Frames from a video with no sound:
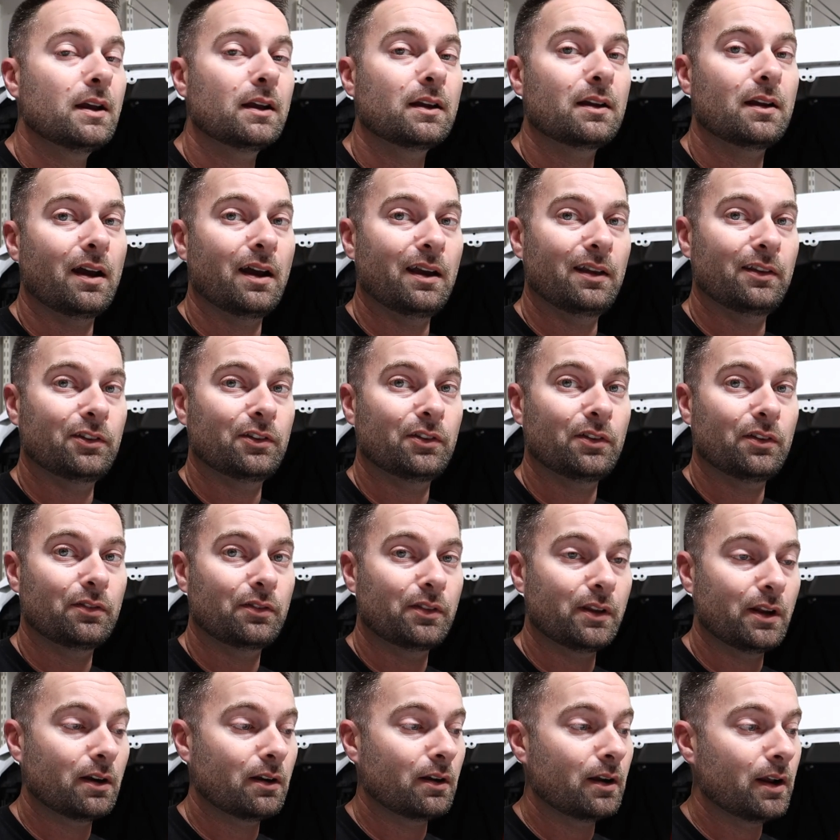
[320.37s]
guys,
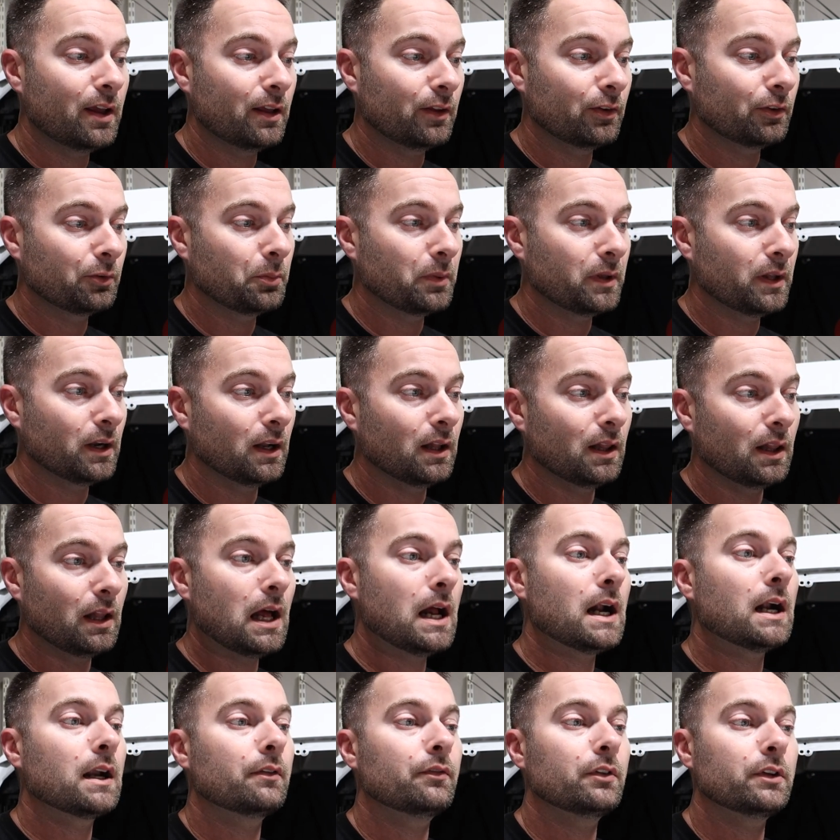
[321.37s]
there has been a
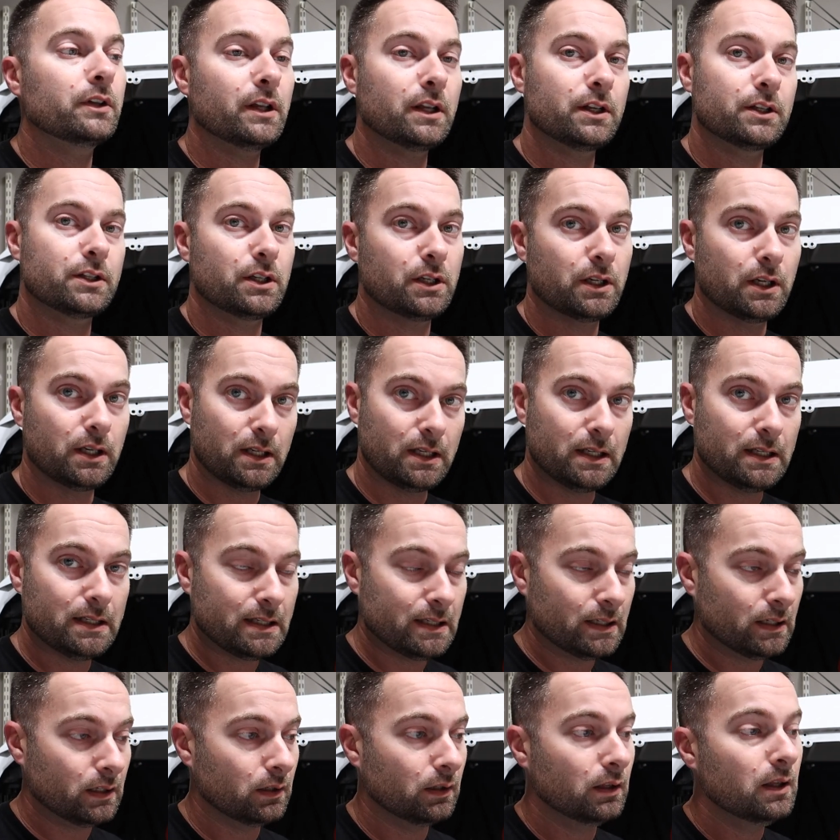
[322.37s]
lot of attention to
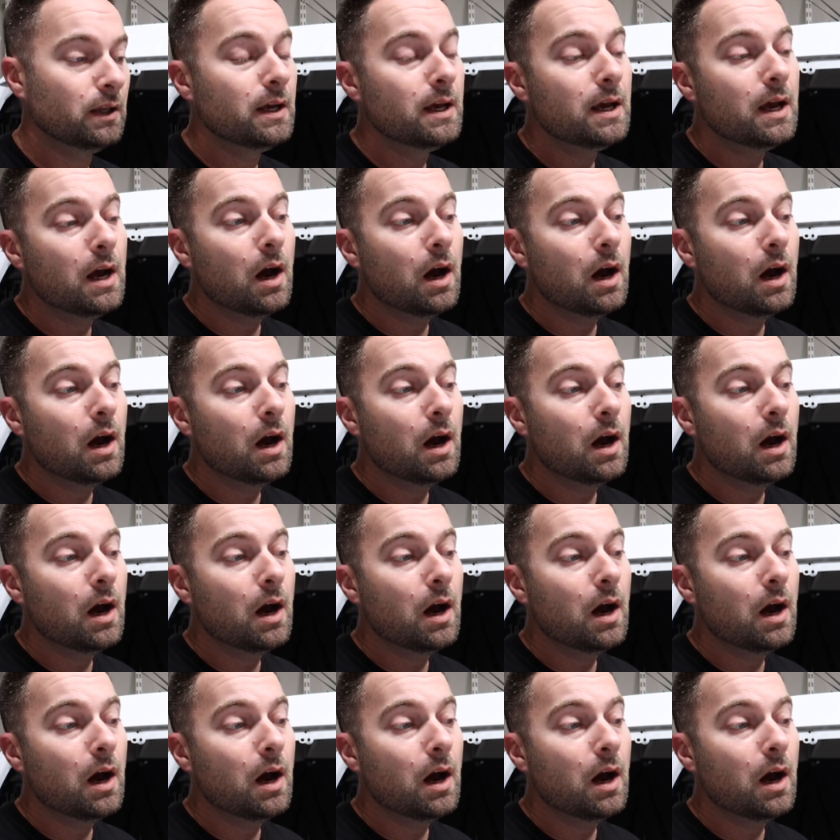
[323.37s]
detail